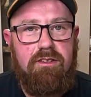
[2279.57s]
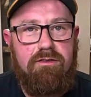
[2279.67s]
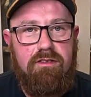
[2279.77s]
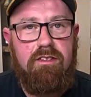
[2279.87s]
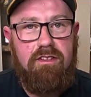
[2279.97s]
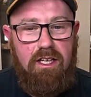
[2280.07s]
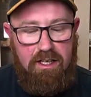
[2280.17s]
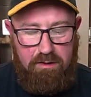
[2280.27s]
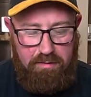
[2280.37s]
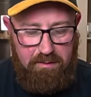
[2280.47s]
than
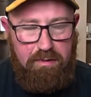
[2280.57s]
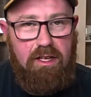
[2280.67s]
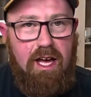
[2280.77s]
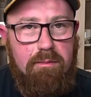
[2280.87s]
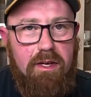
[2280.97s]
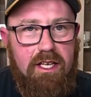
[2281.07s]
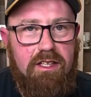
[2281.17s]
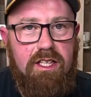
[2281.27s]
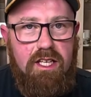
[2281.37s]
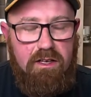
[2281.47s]
people like me
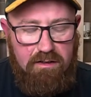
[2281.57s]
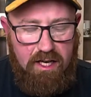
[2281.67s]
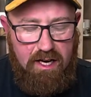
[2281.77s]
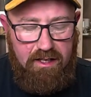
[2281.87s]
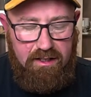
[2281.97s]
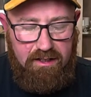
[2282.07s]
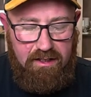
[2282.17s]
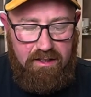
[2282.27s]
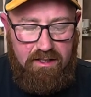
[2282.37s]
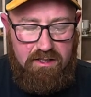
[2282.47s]
in the UK.
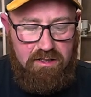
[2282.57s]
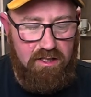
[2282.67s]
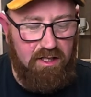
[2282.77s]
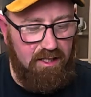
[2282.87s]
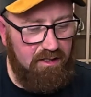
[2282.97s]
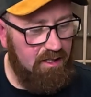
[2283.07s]
So in the